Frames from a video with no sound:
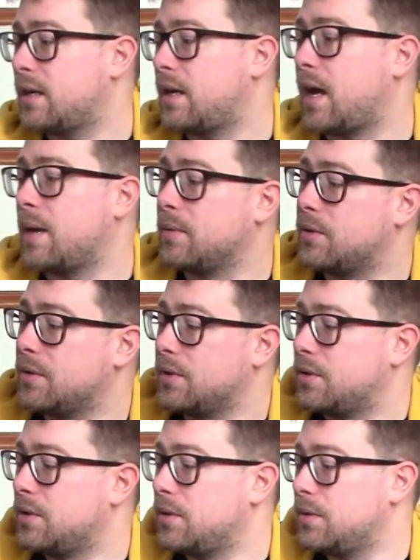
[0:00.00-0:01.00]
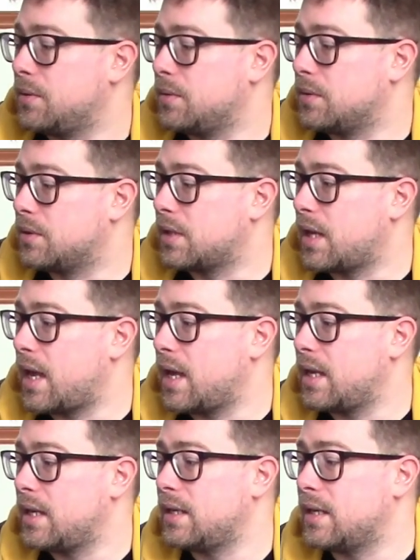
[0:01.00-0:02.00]
am going to use
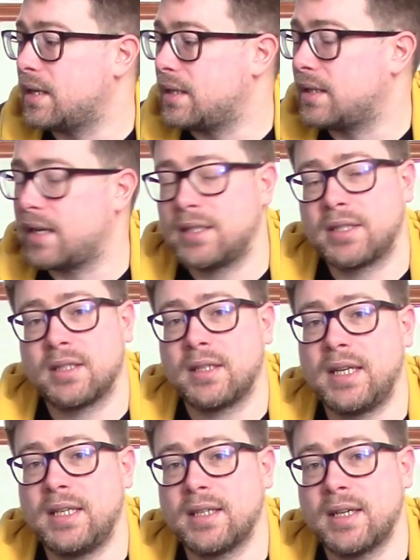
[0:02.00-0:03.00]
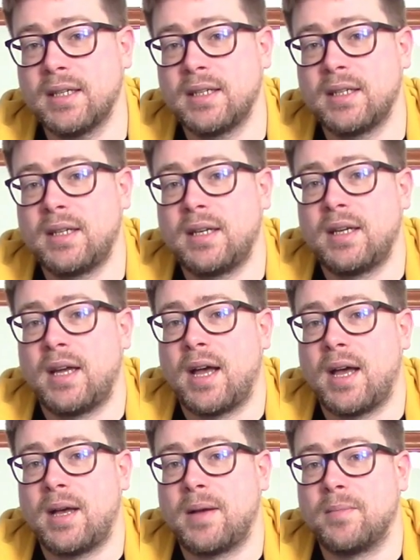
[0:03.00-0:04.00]
a Dyson heater,
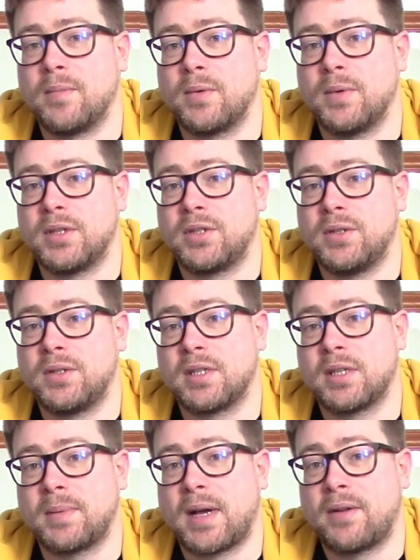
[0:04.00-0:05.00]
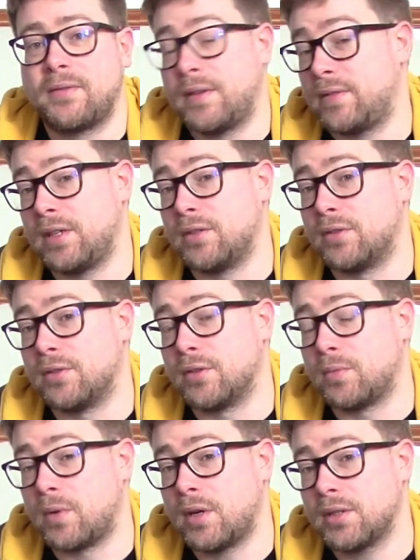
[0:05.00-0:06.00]
which uses about
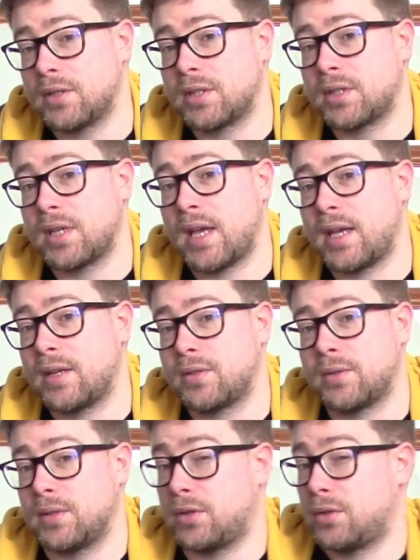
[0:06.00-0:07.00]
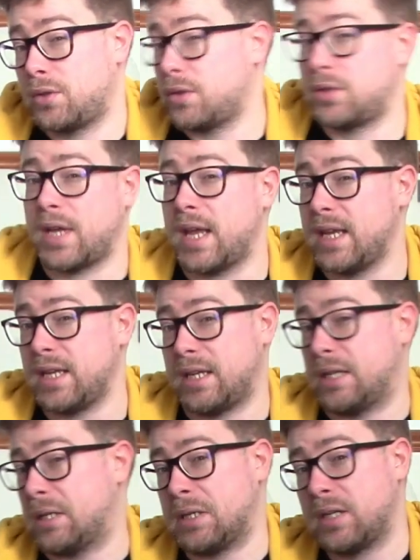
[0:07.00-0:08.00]
1500 watts. So it should
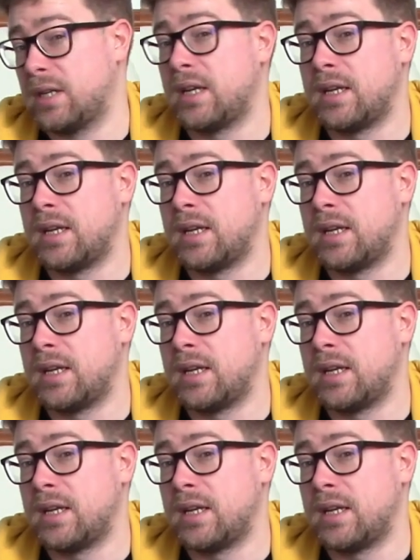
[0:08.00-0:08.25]
take